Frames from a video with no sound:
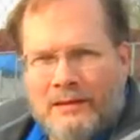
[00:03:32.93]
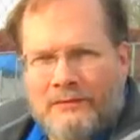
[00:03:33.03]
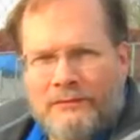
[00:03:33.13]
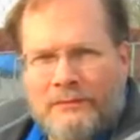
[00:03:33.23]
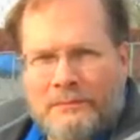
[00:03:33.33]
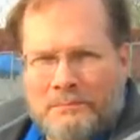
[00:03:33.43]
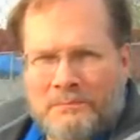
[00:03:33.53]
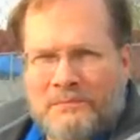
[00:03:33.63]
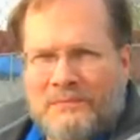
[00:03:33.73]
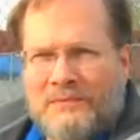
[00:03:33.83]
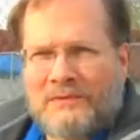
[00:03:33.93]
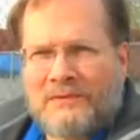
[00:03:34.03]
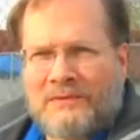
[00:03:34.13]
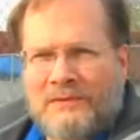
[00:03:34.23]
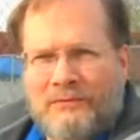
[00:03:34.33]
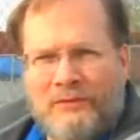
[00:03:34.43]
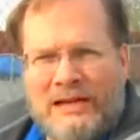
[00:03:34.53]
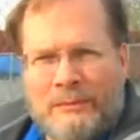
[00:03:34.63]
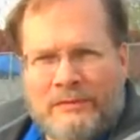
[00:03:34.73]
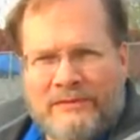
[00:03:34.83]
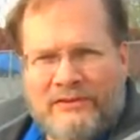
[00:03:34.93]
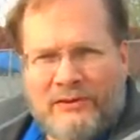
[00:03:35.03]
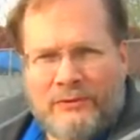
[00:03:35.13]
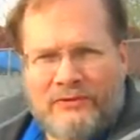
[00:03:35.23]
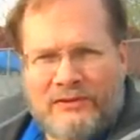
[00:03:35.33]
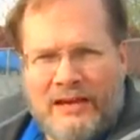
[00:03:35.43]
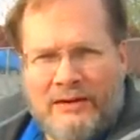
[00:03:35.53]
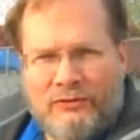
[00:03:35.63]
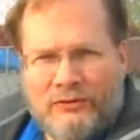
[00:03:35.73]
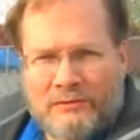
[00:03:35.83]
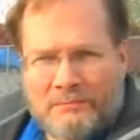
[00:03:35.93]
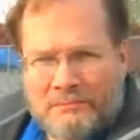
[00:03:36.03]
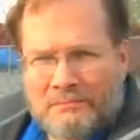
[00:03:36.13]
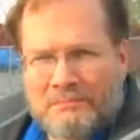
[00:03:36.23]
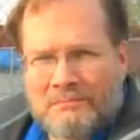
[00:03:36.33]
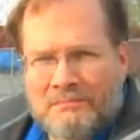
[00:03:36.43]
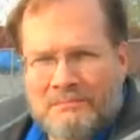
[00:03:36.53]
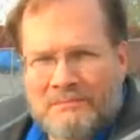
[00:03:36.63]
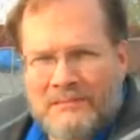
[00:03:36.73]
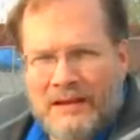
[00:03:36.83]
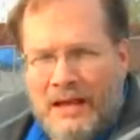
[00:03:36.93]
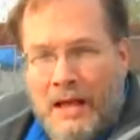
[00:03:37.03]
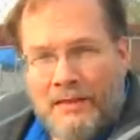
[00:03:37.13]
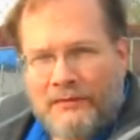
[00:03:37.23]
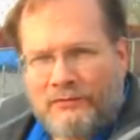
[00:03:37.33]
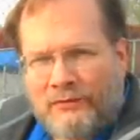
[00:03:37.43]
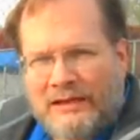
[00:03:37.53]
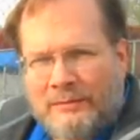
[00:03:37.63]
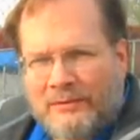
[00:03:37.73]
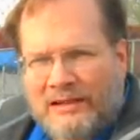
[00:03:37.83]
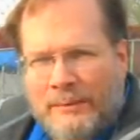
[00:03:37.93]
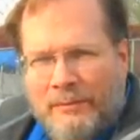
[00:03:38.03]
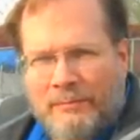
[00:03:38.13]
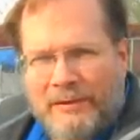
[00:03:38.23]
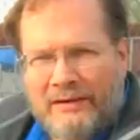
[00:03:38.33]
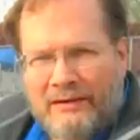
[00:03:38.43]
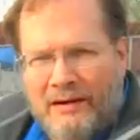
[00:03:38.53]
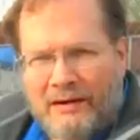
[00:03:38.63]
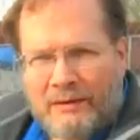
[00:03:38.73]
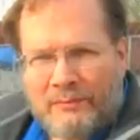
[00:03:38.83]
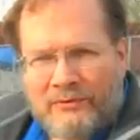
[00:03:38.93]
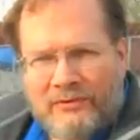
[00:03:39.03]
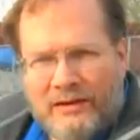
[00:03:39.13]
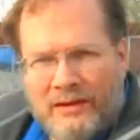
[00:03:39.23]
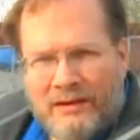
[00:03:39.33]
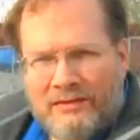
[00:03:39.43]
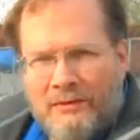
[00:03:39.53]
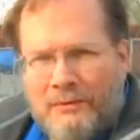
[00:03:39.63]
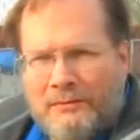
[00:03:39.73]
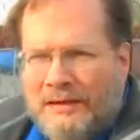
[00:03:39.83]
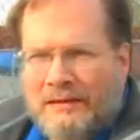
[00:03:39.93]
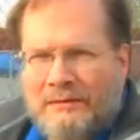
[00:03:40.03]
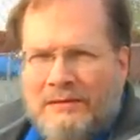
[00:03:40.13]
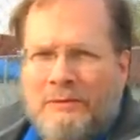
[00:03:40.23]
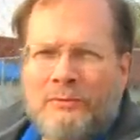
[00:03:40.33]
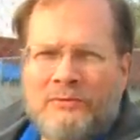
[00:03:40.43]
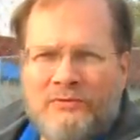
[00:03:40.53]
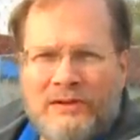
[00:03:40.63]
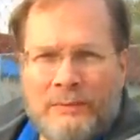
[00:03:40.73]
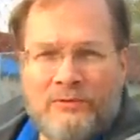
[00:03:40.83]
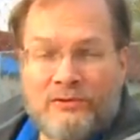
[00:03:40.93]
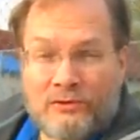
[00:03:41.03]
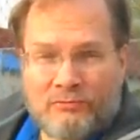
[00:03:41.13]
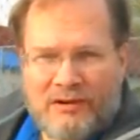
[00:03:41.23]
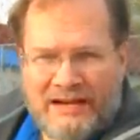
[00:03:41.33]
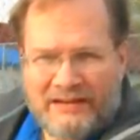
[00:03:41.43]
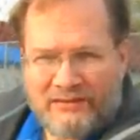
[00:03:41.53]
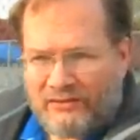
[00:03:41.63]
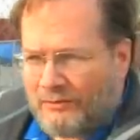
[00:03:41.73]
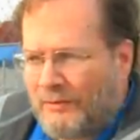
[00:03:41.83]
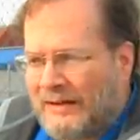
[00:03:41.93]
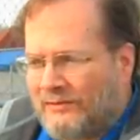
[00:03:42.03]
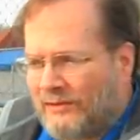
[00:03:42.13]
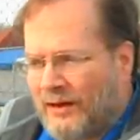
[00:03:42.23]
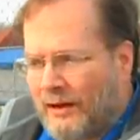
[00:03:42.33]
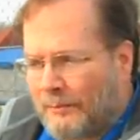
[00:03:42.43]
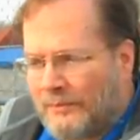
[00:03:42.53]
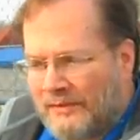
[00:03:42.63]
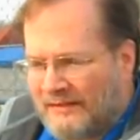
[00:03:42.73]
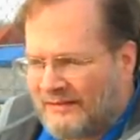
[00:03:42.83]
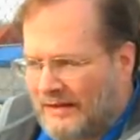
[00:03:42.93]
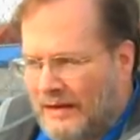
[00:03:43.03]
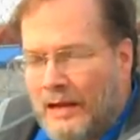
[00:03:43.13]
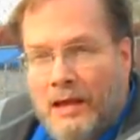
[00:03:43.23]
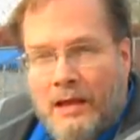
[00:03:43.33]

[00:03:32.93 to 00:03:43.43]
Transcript: the freedom of association. The freedom to keep and bear arms. Those aren't freedoms, those are rights. And rights come, they say,